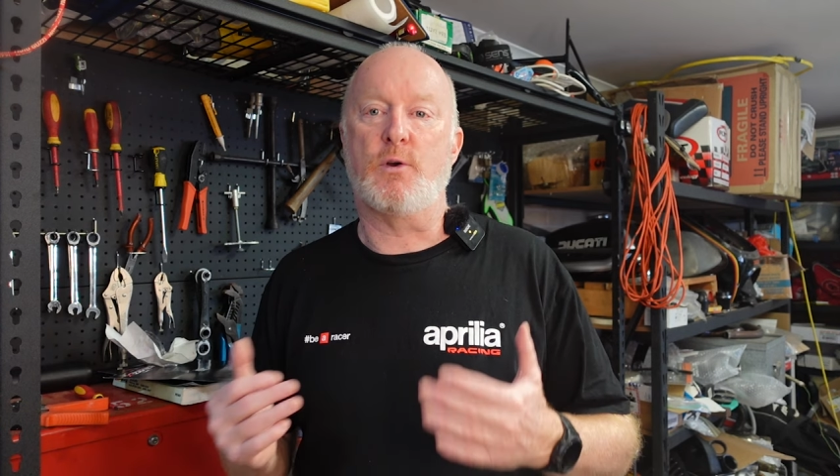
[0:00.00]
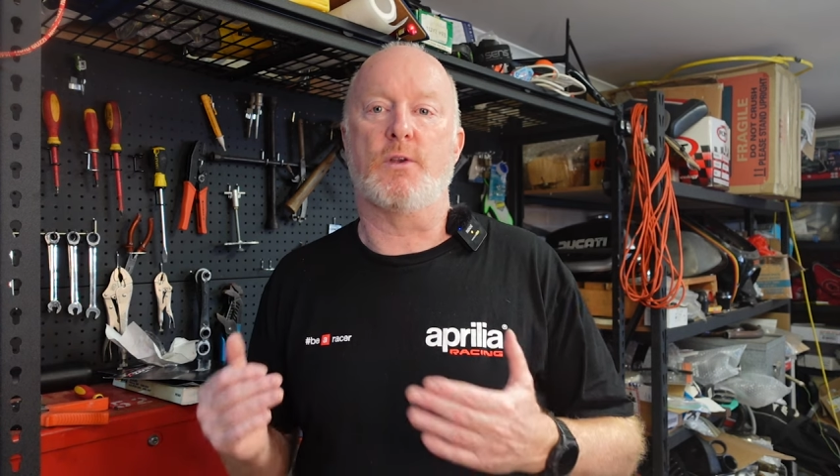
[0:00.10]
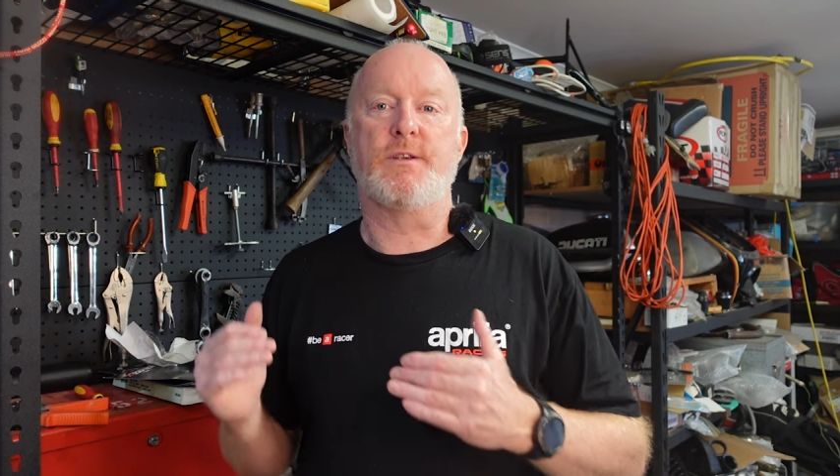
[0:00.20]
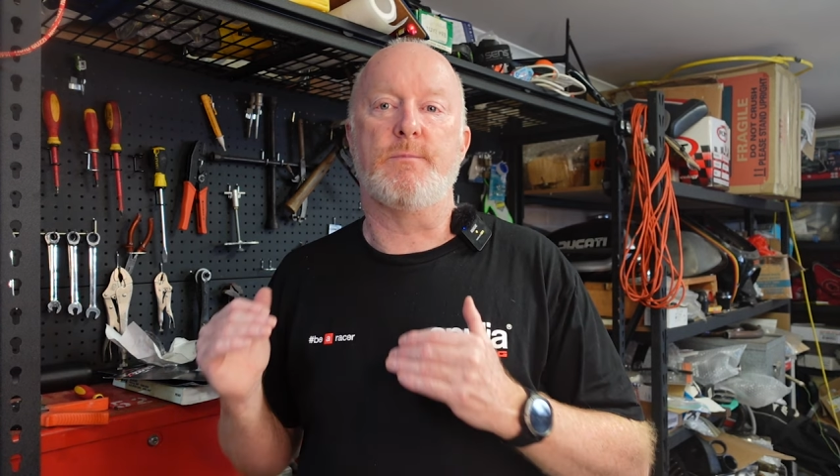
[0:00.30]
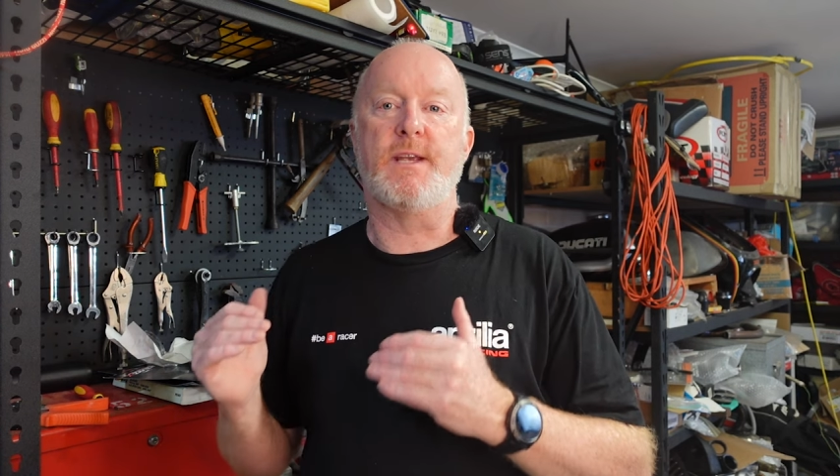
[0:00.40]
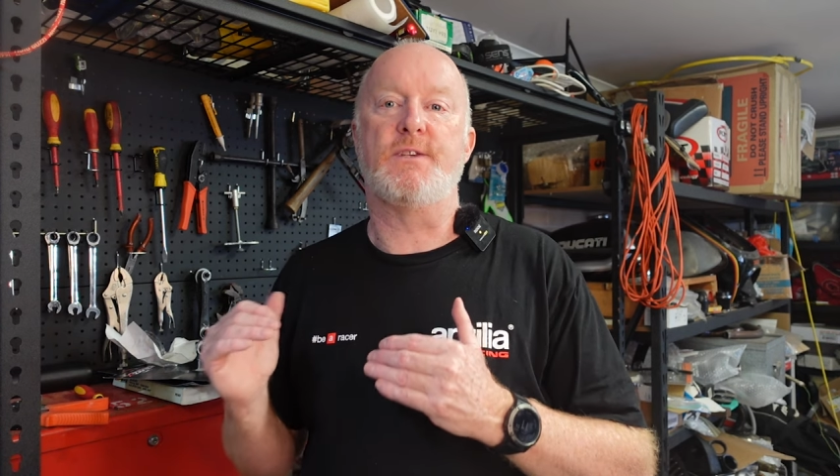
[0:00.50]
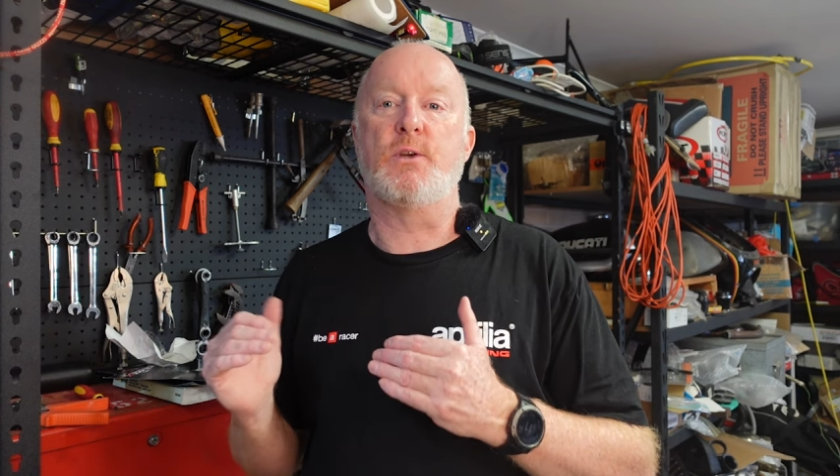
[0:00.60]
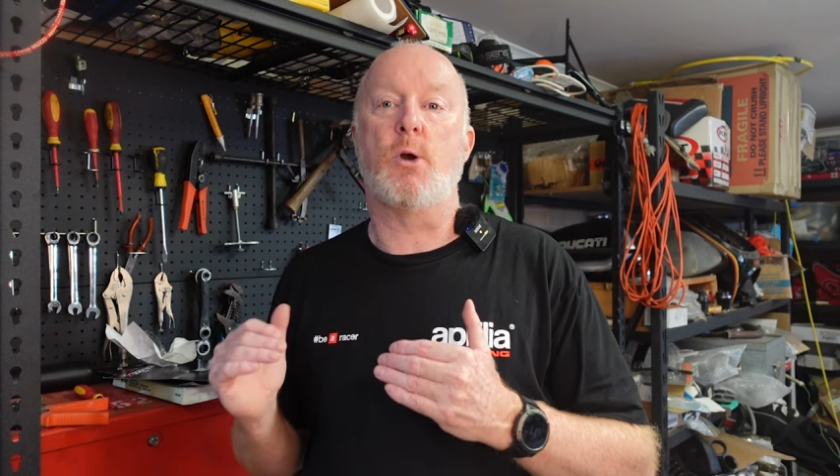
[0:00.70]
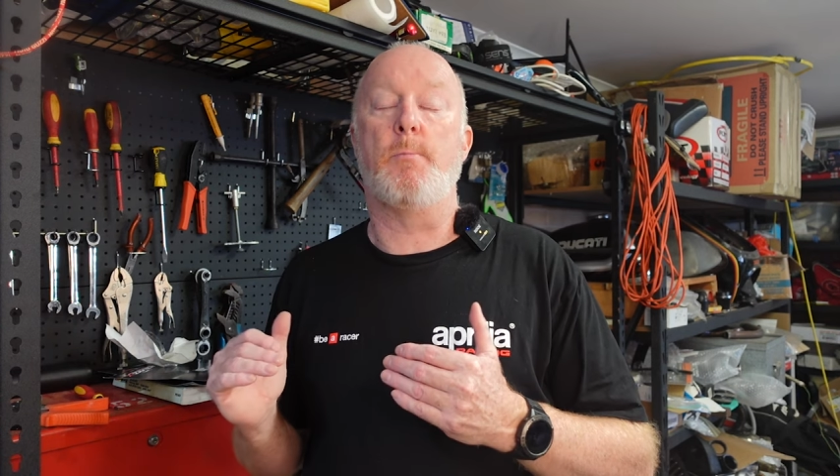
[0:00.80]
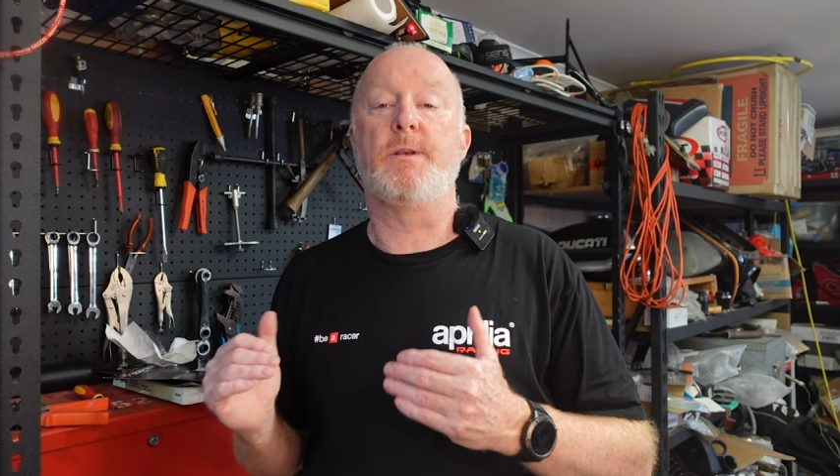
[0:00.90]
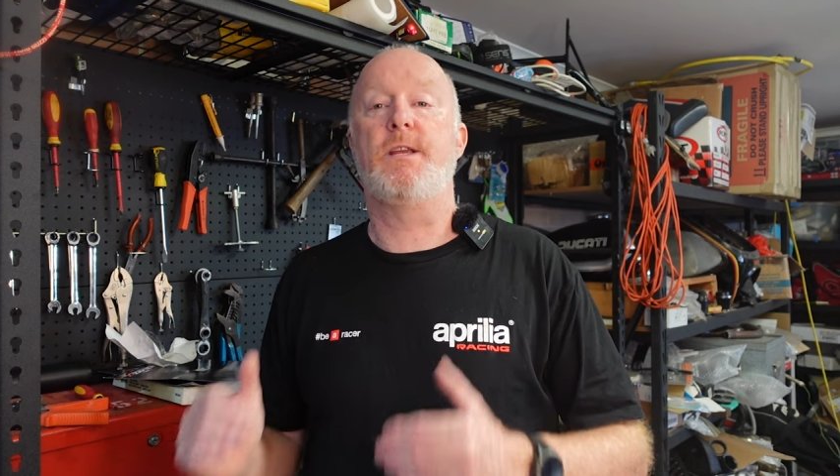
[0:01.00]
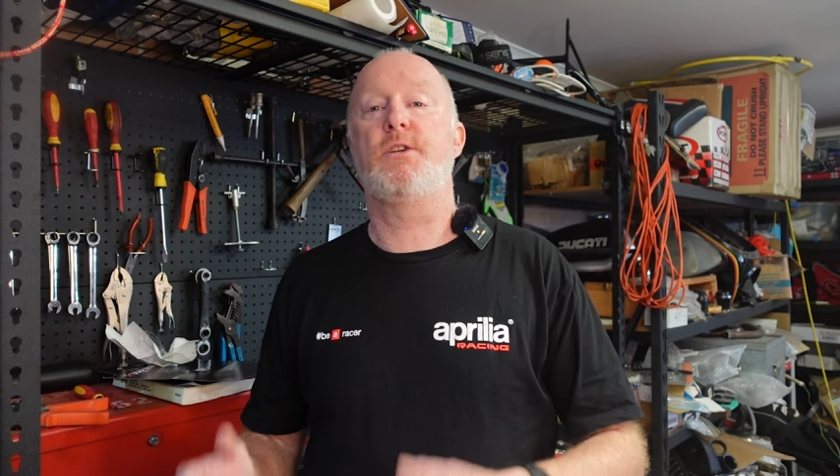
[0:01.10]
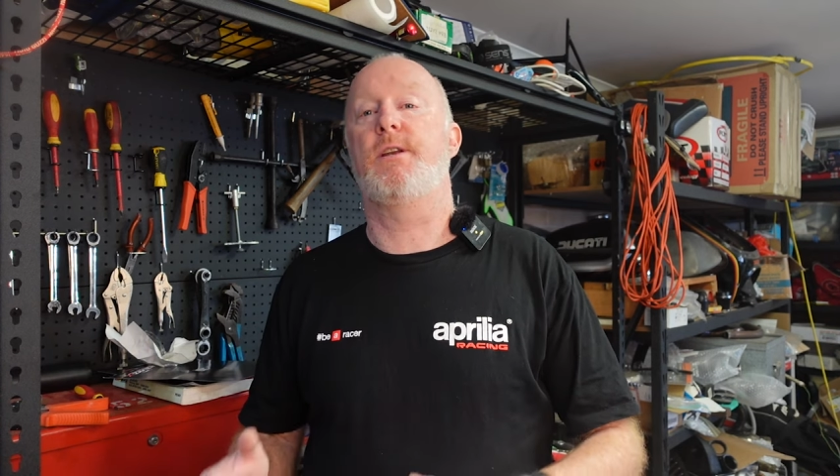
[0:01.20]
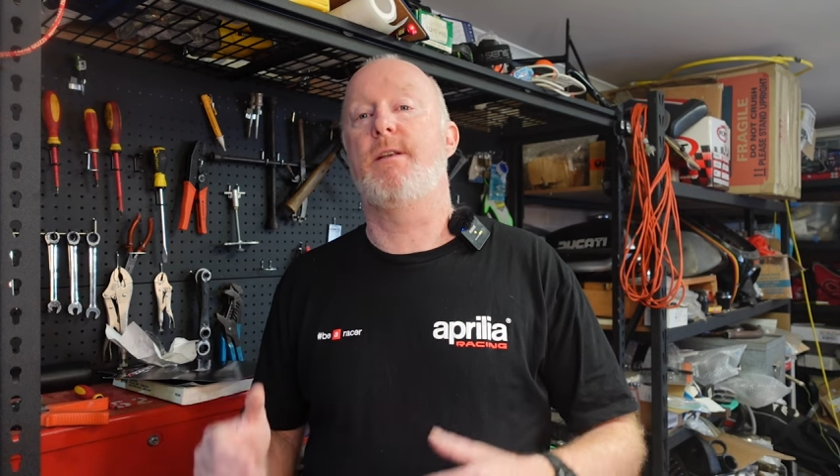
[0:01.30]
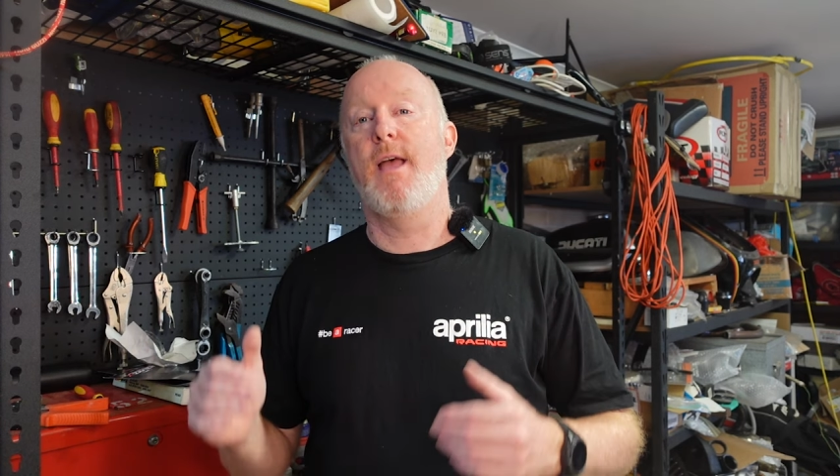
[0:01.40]
got some decent
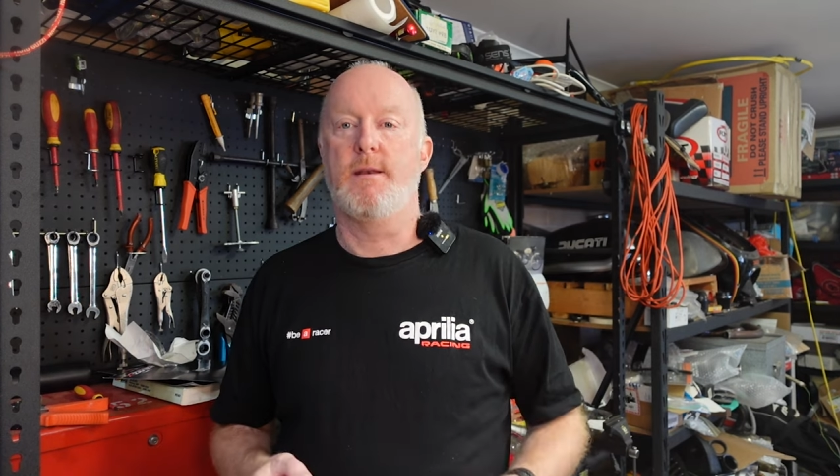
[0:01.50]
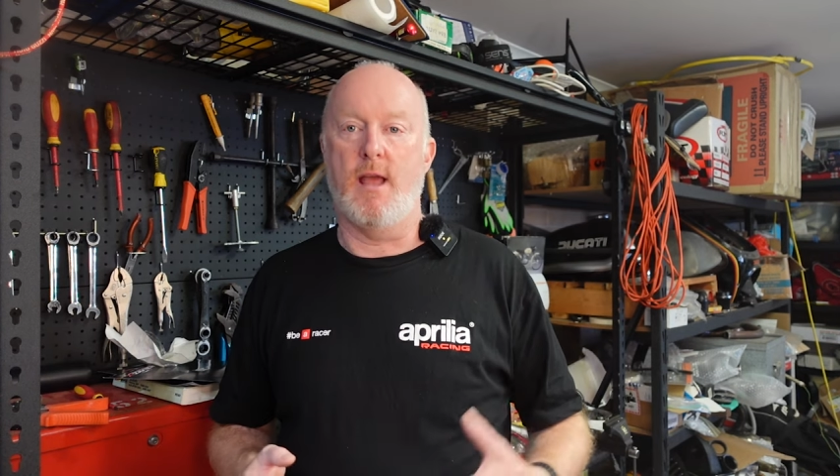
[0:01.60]
competition.